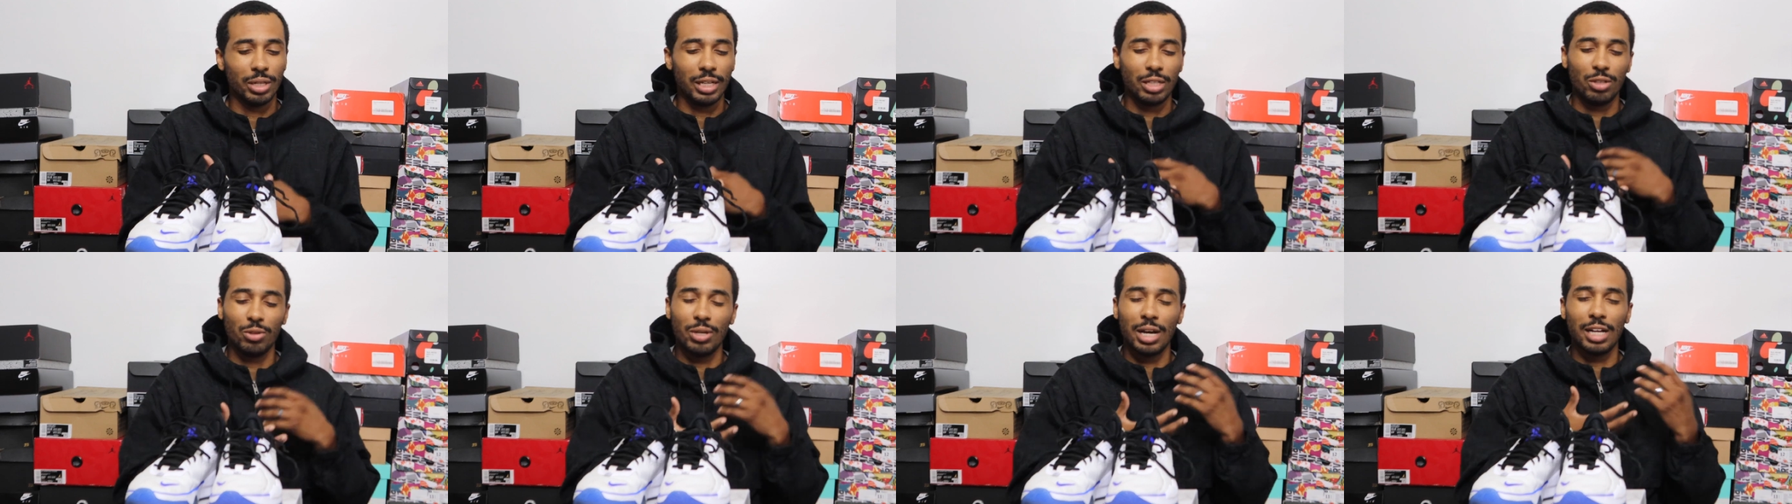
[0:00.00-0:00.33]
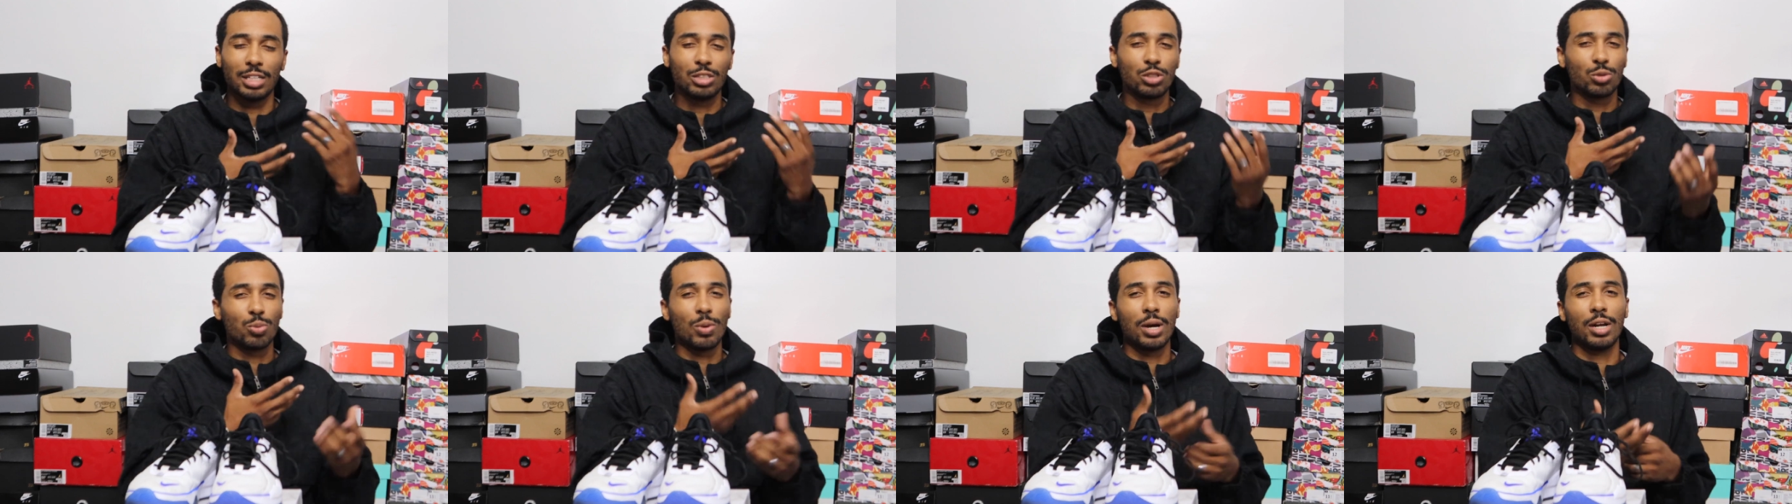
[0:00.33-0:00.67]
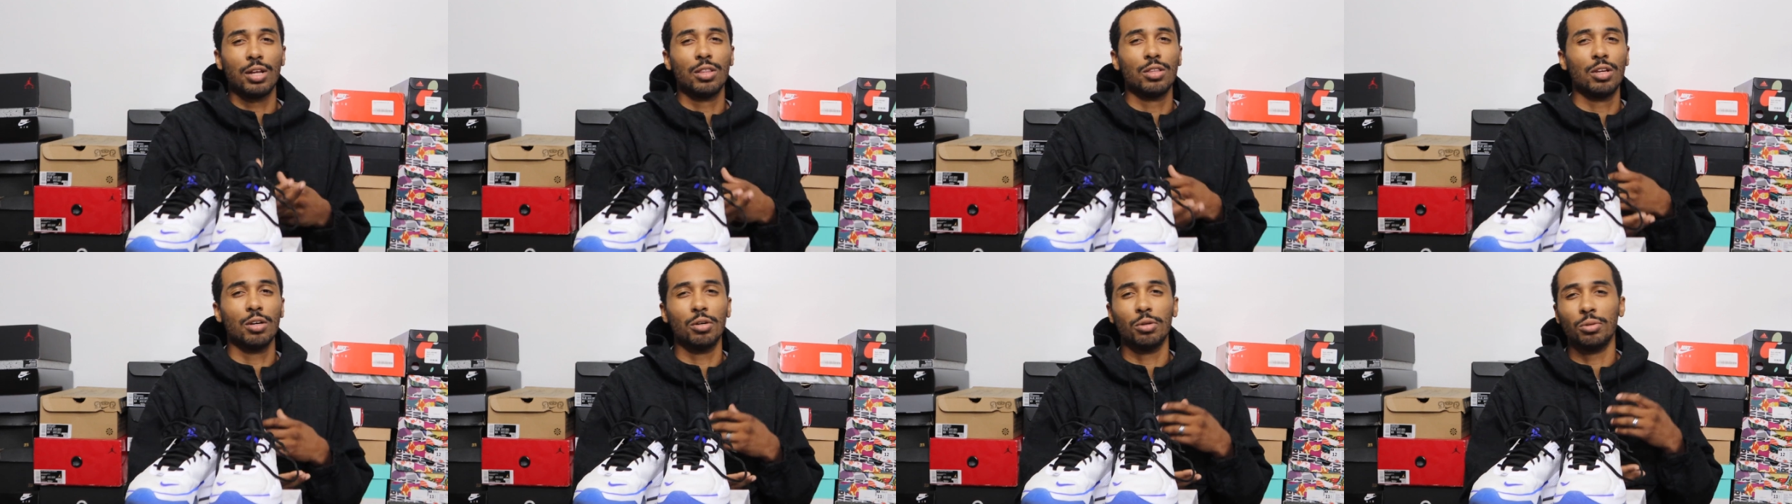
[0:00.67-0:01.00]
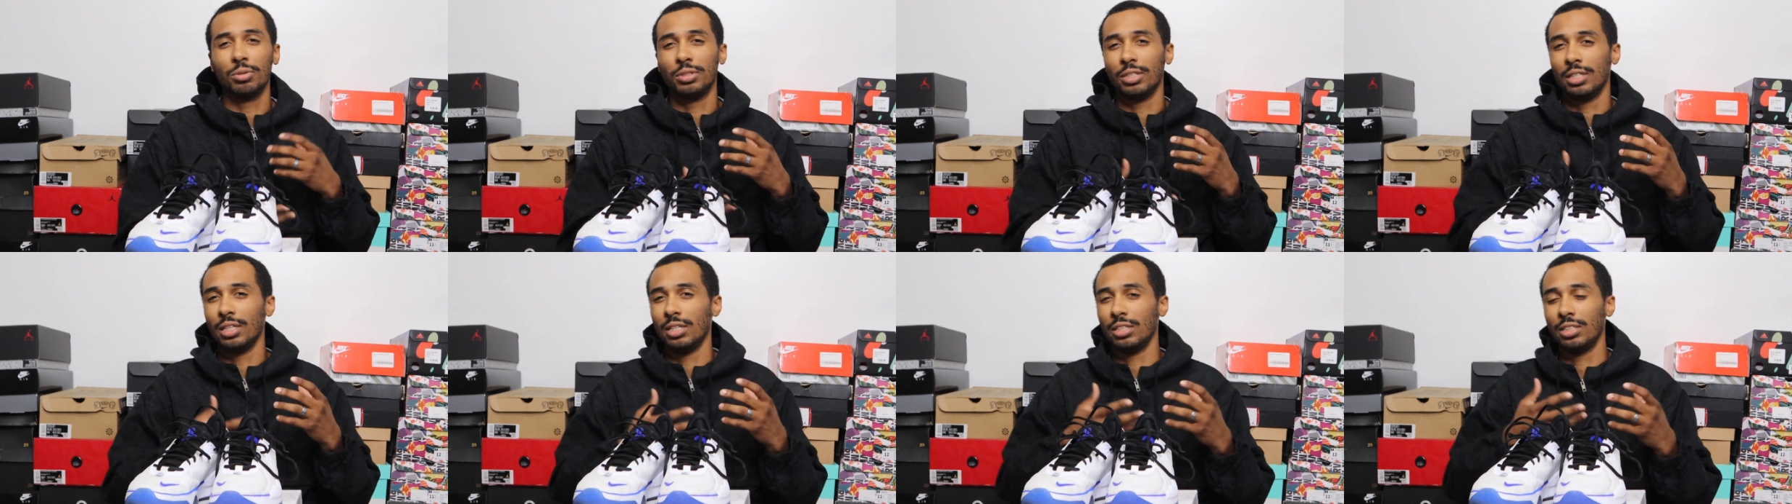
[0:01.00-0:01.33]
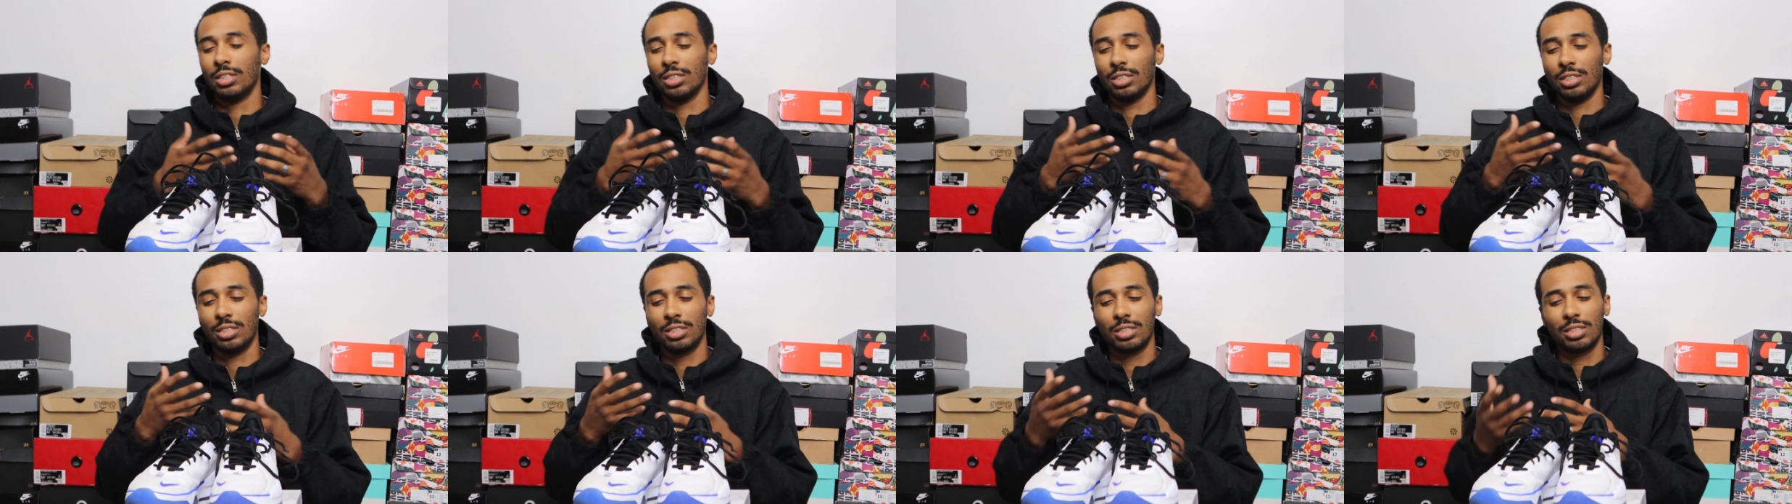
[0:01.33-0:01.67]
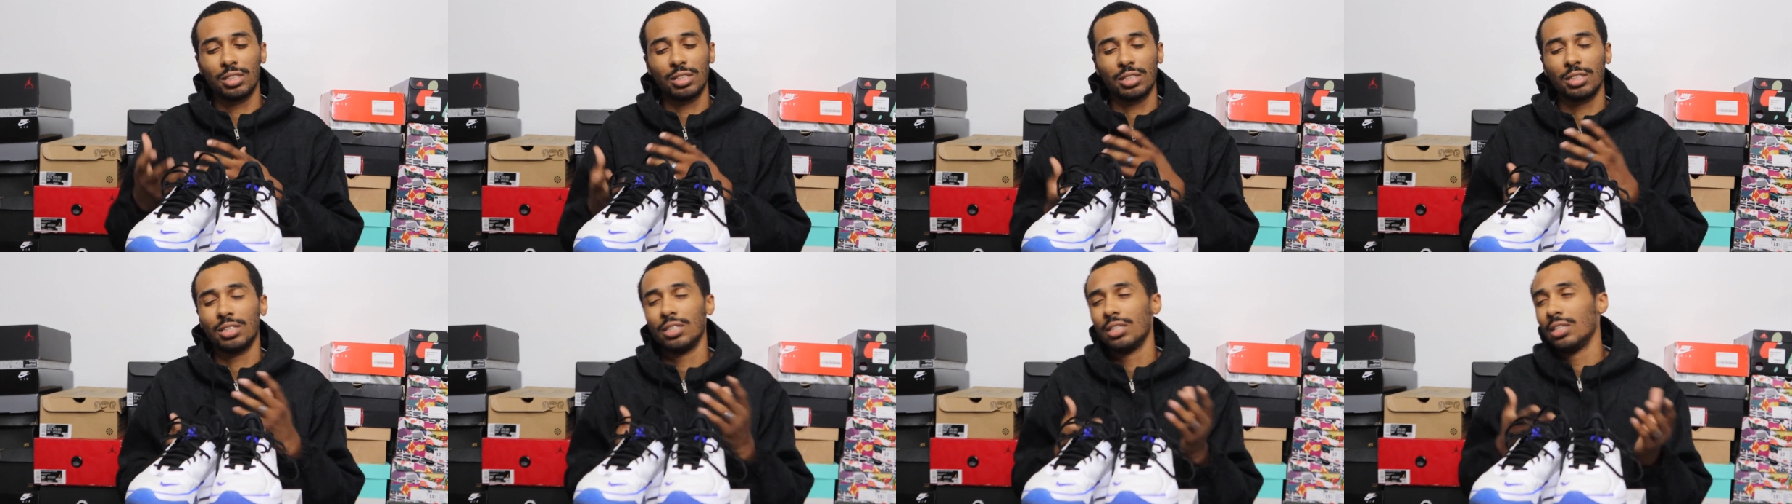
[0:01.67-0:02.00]
Like you got sweat on those, and
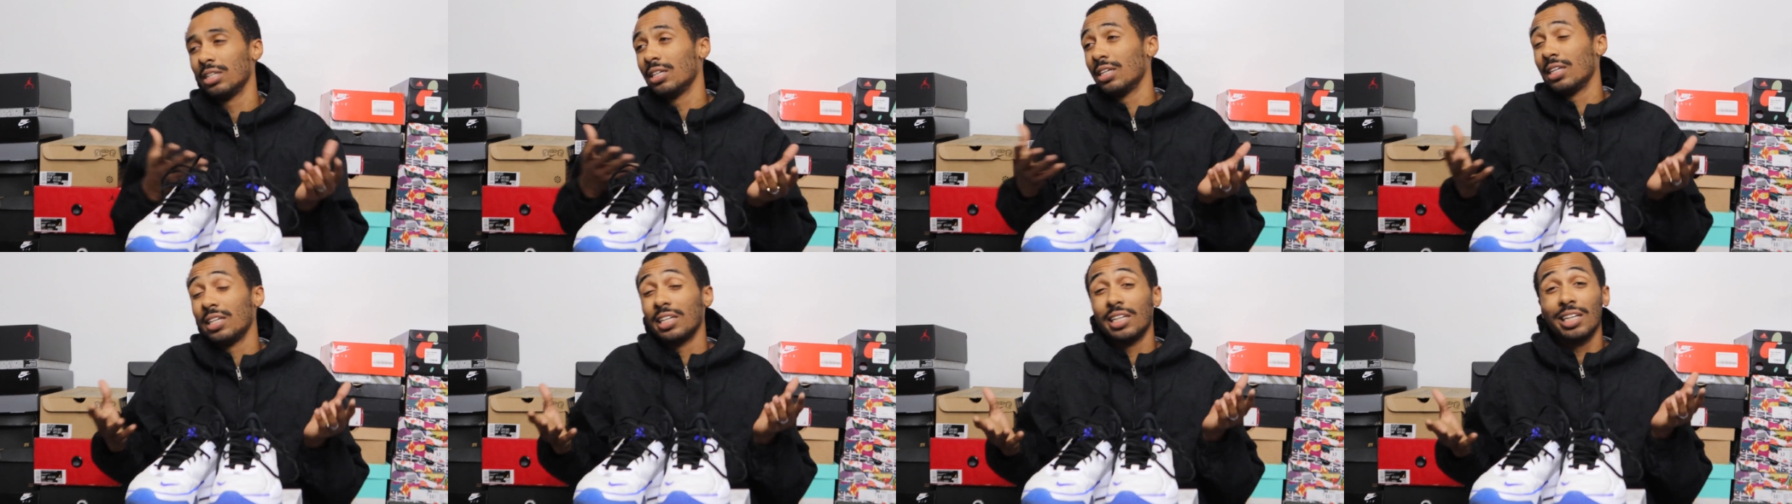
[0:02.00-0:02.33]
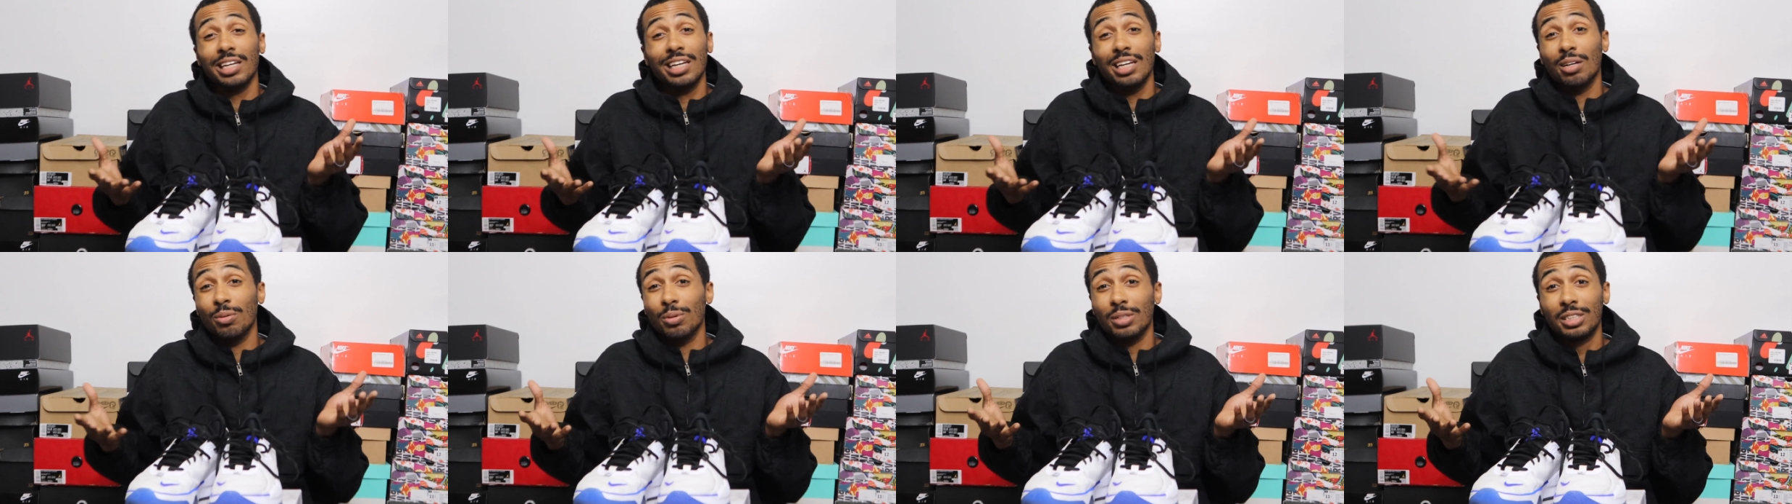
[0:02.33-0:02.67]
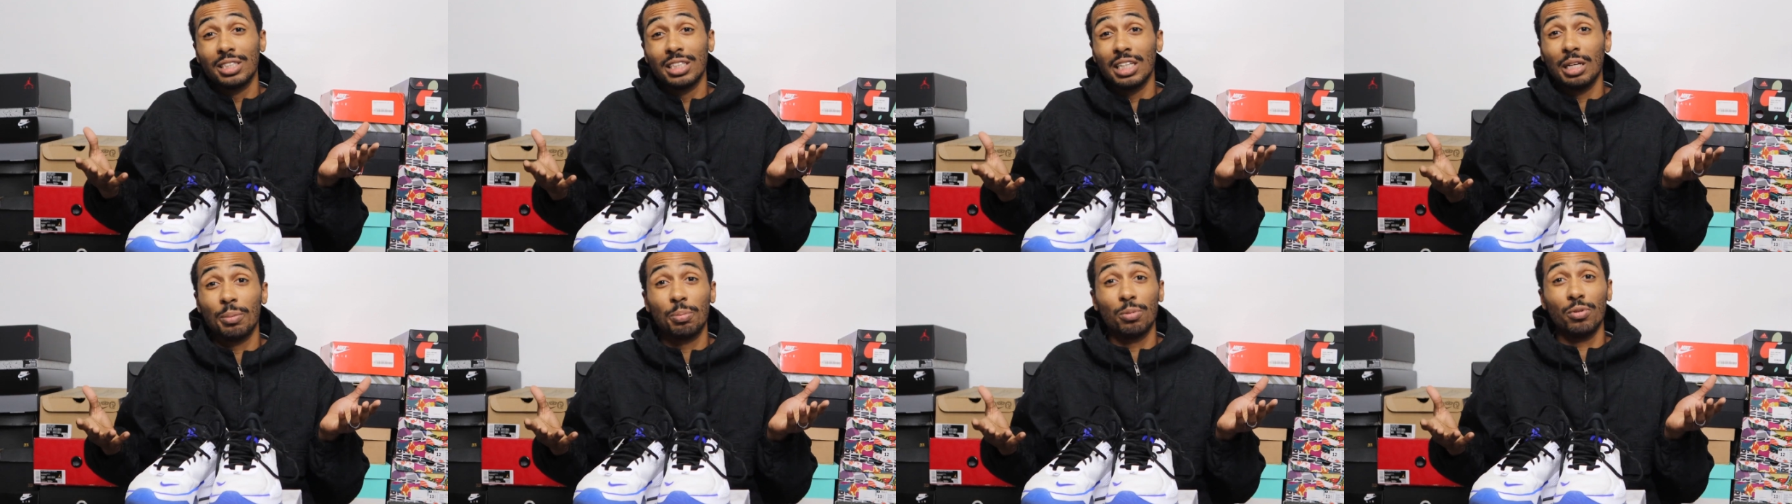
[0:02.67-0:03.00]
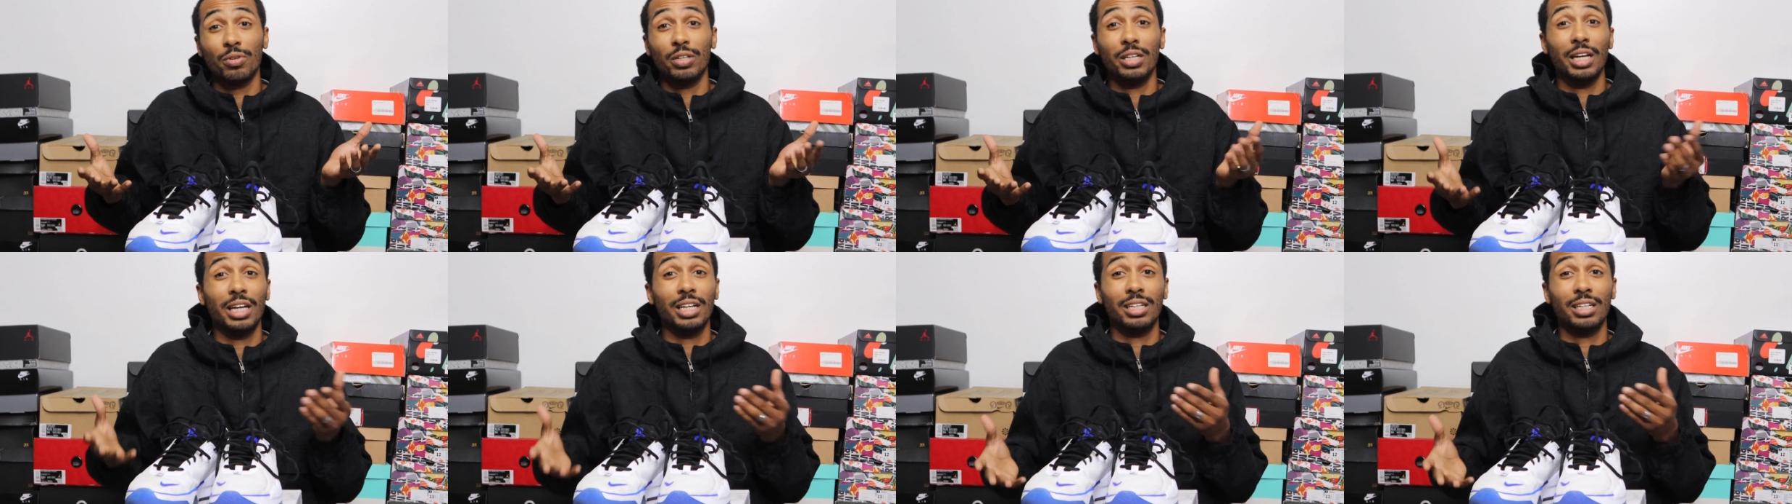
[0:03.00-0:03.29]
it was slippery,